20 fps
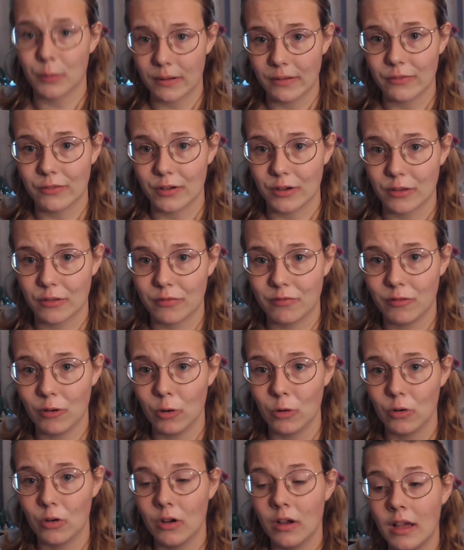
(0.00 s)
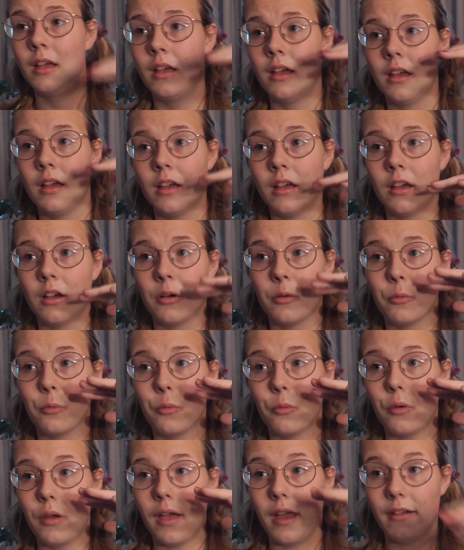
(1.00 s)
whenever it's full.
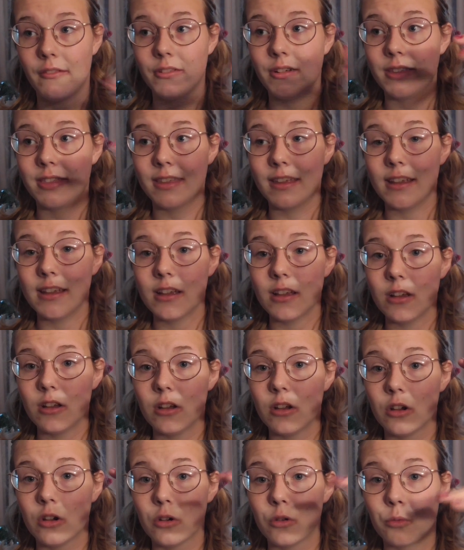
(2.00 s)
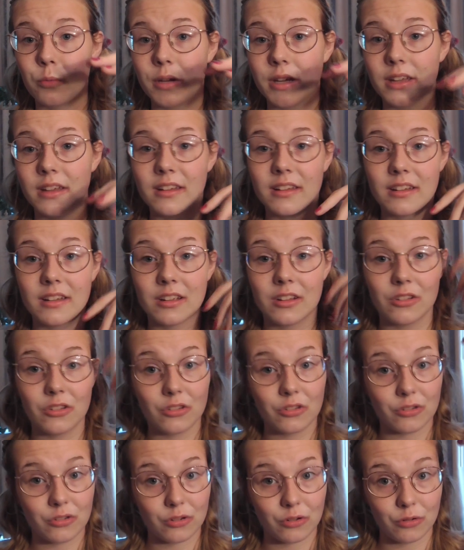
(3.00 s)
Everything we
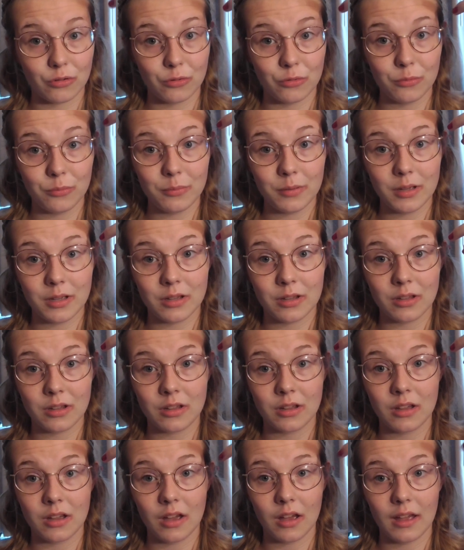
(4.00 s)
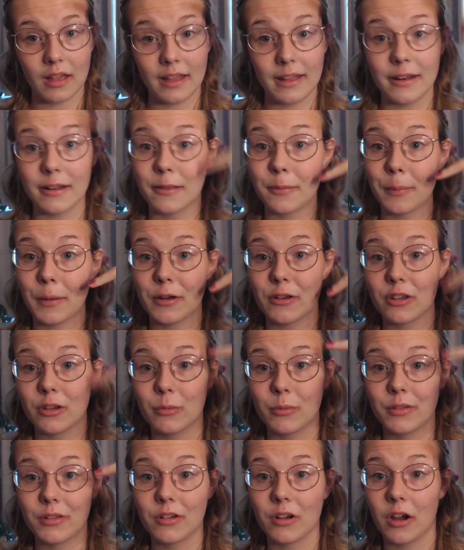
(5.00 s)
consume, and especially
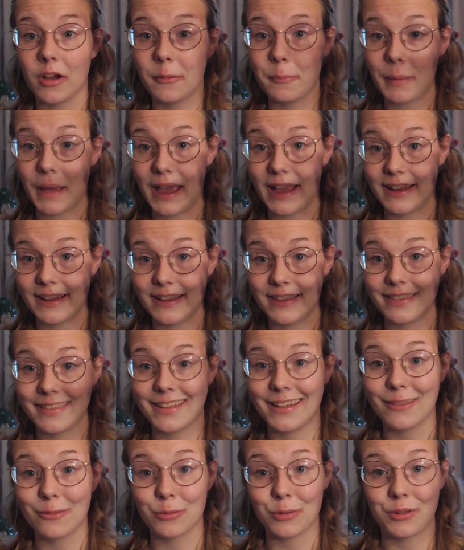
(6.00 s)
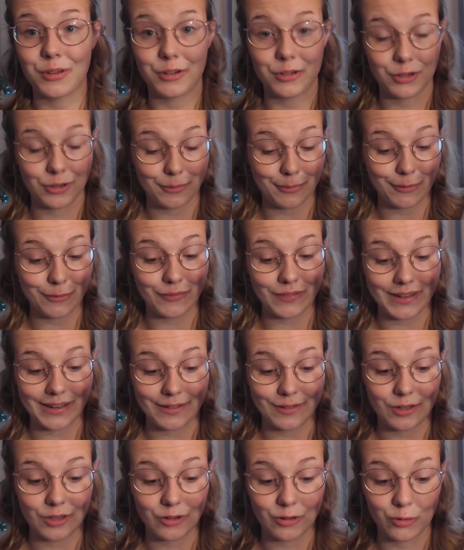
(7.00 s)
when you're unpacking things, when you're just moving
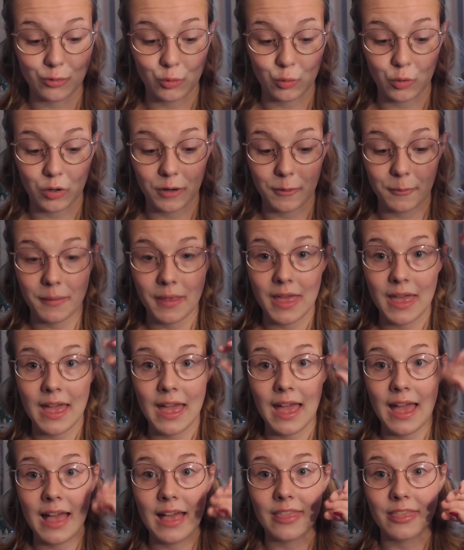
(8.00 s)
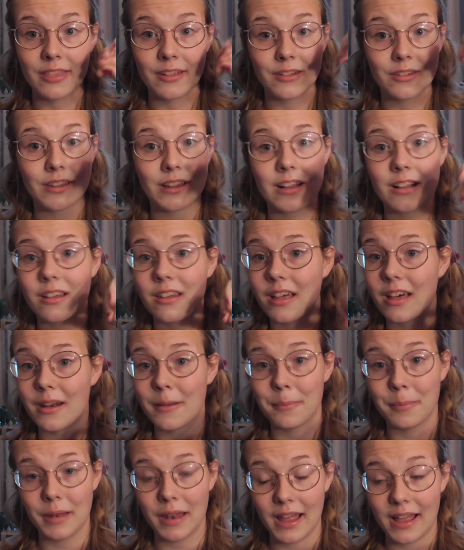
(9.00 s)
into your dorm, there's a lot
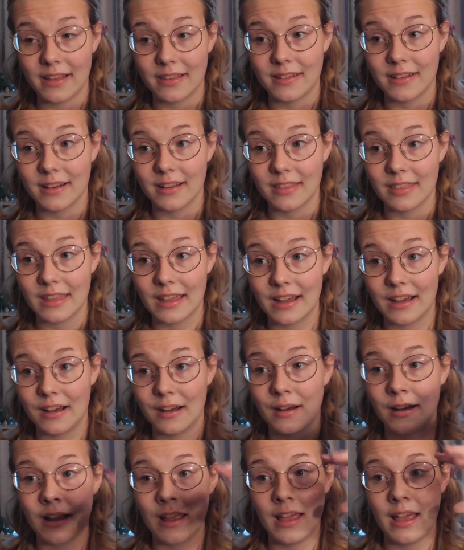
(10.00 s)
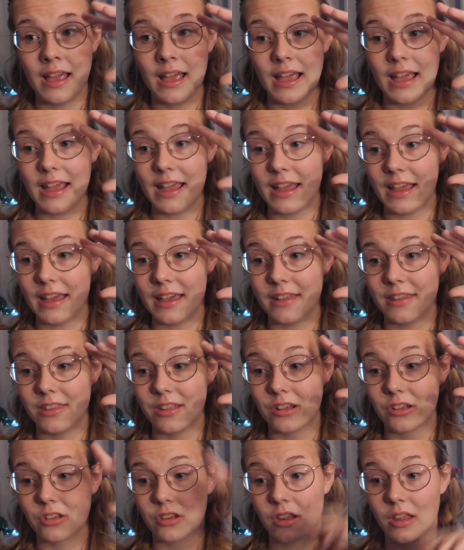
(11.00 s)
of plastic there and
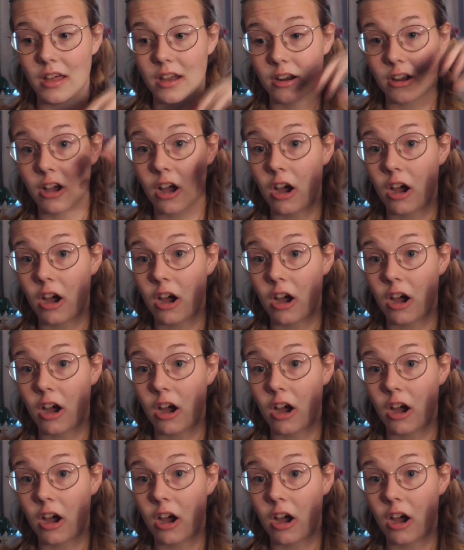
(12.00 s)
there's a lot of